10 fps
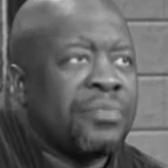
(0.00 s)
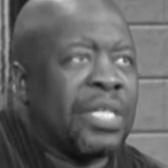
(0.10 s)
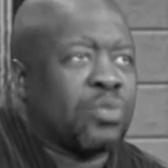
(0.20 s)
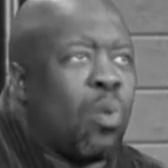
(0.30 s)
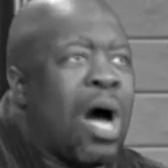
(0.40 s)

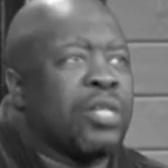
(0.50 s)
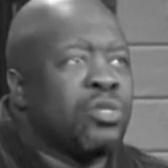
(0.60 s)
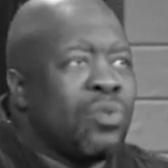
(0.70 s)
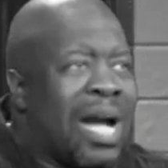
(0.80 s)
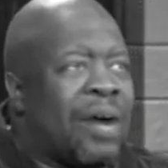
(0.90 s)
That's why
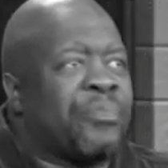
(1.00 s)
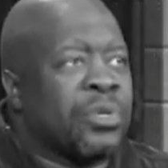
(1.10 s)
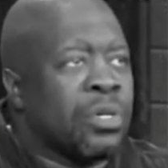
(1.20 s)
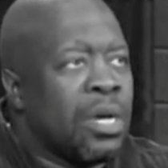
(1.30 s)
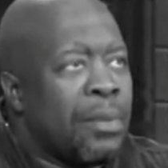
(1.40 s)
you have
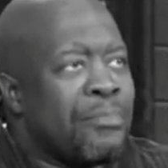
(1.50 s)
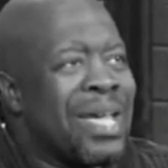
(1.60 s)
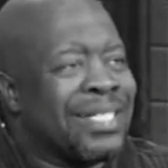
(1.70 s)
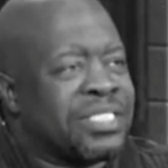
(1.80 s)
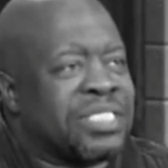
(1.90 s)
to
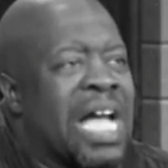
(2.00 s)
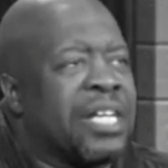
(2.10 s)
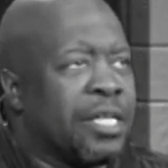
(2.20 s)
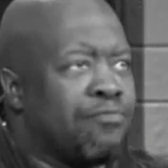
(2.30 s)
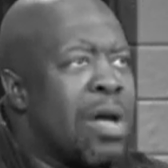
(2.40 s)
be
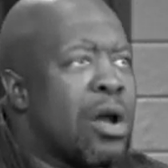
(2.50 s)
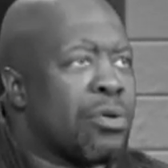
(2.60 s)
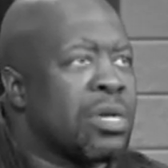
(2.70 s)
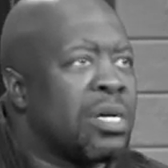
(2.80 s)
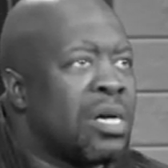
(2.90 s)
standard
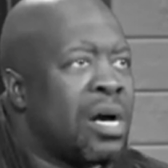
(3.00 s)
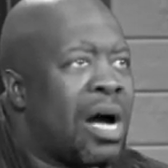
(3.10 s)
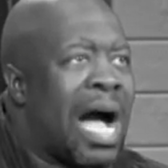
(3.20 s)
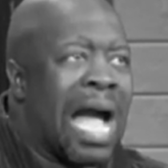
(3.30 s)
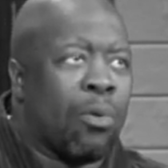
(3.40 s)
barrier.
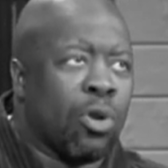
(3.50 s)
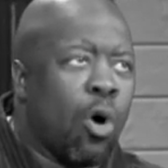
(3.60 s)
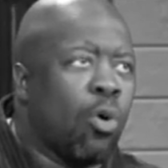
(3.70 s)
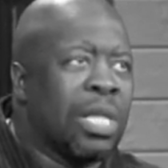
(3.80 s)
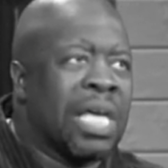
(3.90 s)
I will
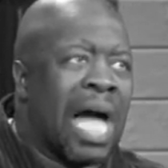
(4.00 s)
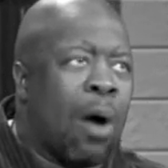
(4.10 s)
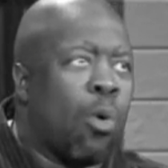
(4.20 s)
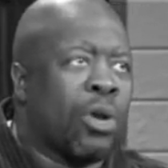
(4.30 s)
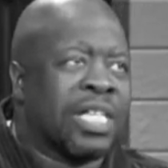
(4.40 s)
only, I
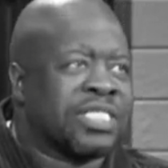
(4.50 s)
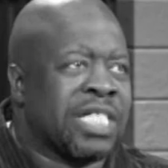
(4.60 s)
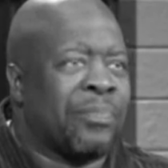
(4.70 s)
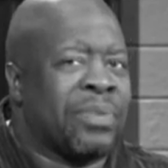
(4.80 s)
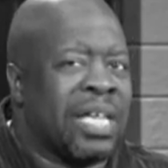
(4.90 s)
won't
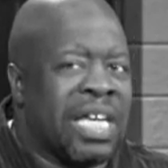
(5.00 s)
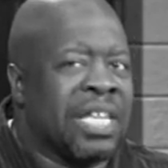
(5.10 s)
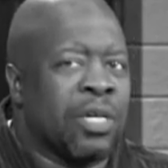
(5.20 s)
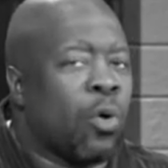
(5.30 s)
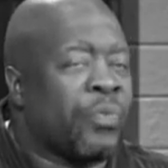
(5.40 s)
accept
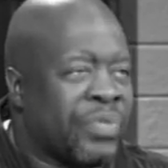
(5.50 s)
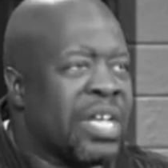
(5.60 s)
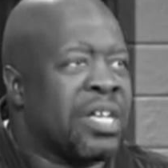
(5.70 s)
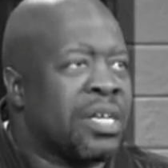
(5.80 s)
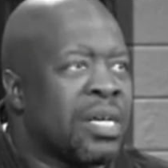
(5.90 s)
any old
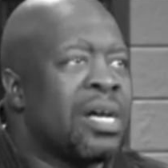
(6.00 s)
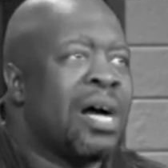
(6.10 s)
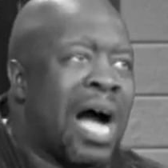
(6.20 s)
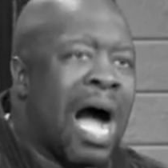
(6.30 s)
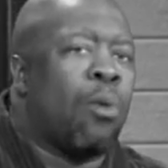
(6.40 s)
thing.
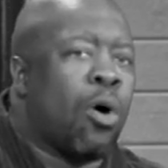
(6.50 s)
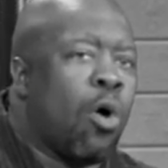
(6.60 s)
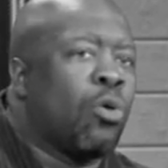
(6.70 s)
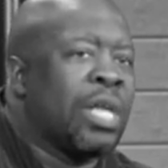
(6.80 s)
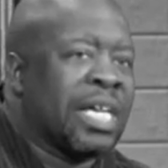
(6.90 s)
I will
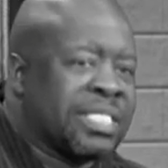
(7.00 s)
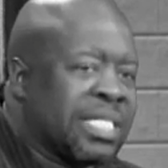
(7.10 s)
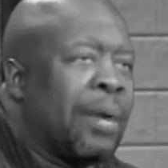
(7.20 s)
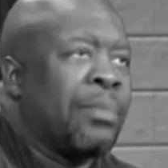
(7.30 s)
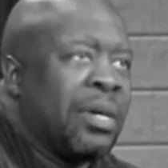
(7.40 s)
only
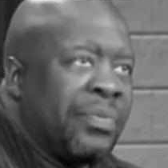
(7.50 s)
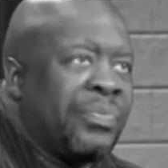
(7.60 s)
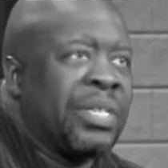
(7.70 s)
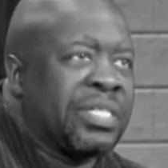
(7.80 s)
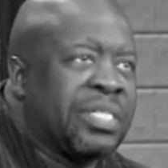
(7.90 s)
accept
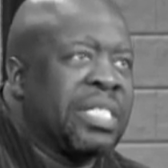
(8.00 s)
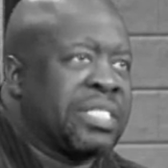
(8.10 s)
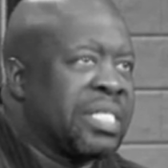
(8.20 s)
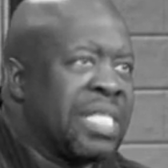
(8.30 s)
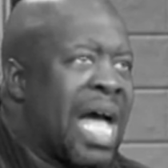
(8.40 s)
this,
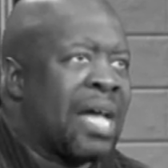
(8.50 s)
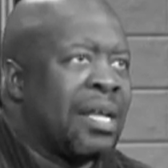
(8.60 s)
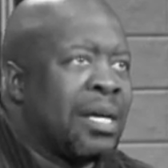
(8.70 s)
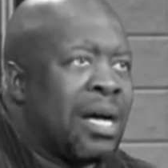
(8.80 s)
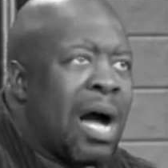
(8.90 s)
this, and that.